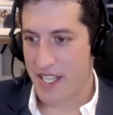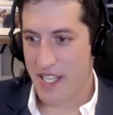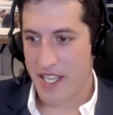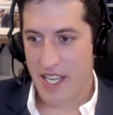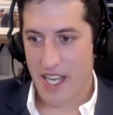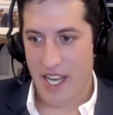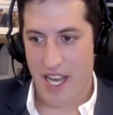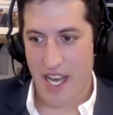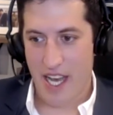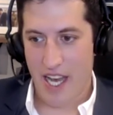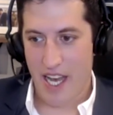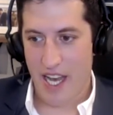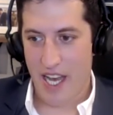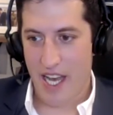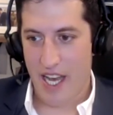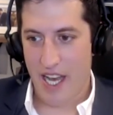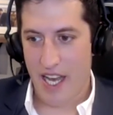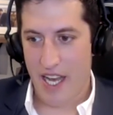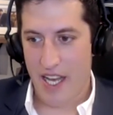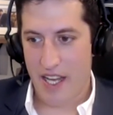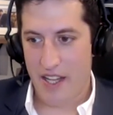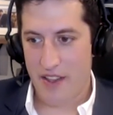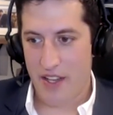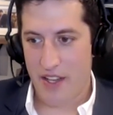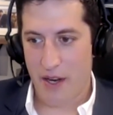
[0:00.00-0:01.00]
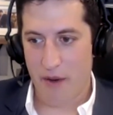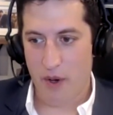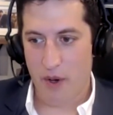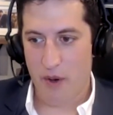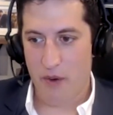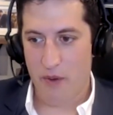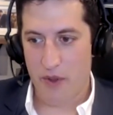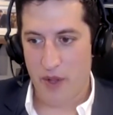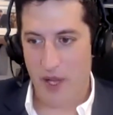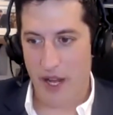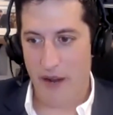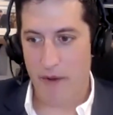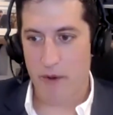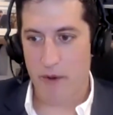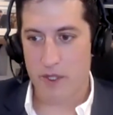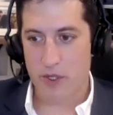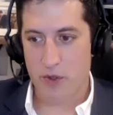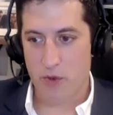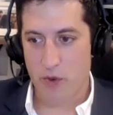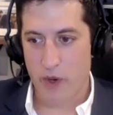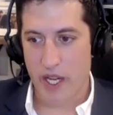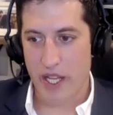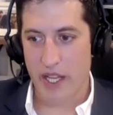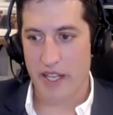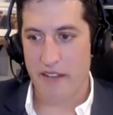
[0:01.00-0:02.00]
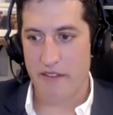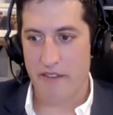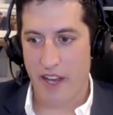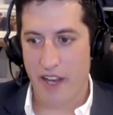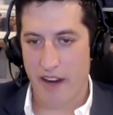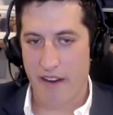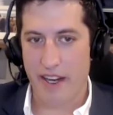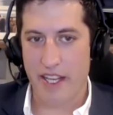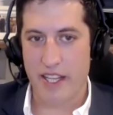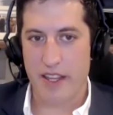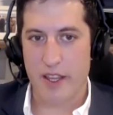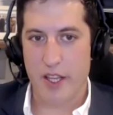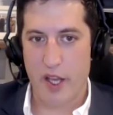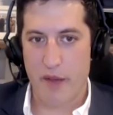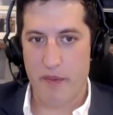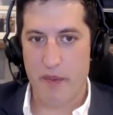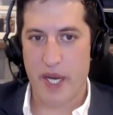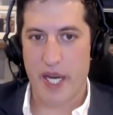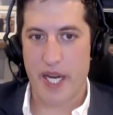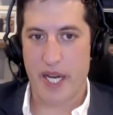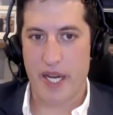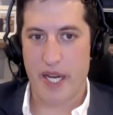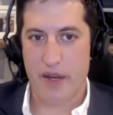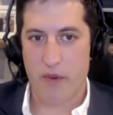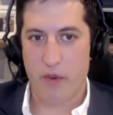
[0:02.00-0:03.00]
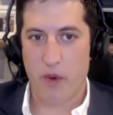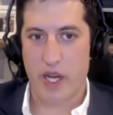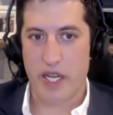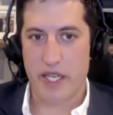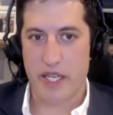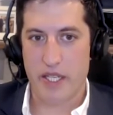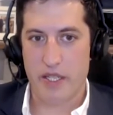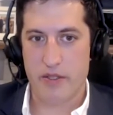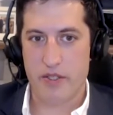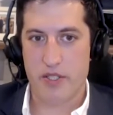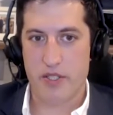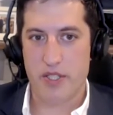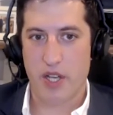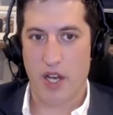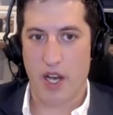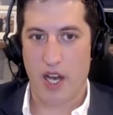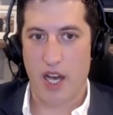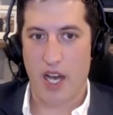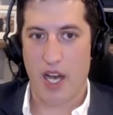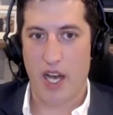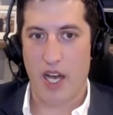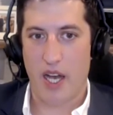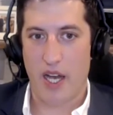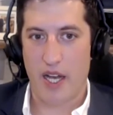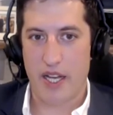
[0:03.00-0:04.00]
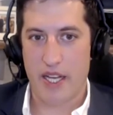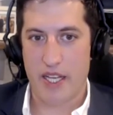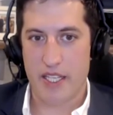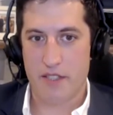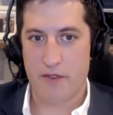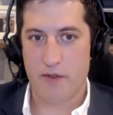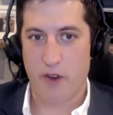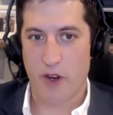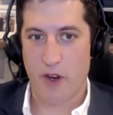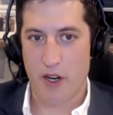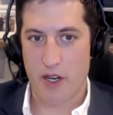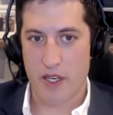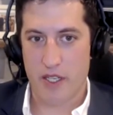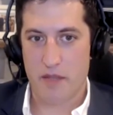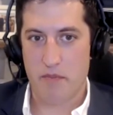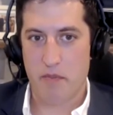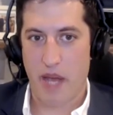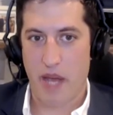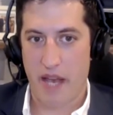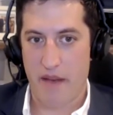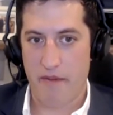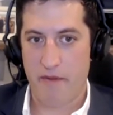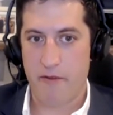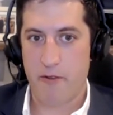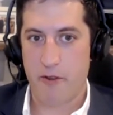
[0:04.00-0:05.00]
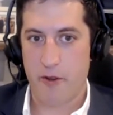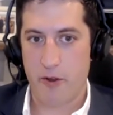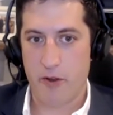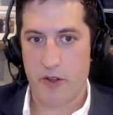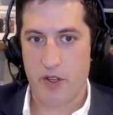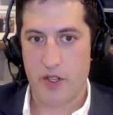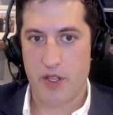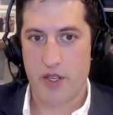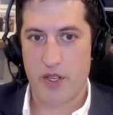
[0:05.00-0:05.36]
there was really very limited what you saw as far as pet food.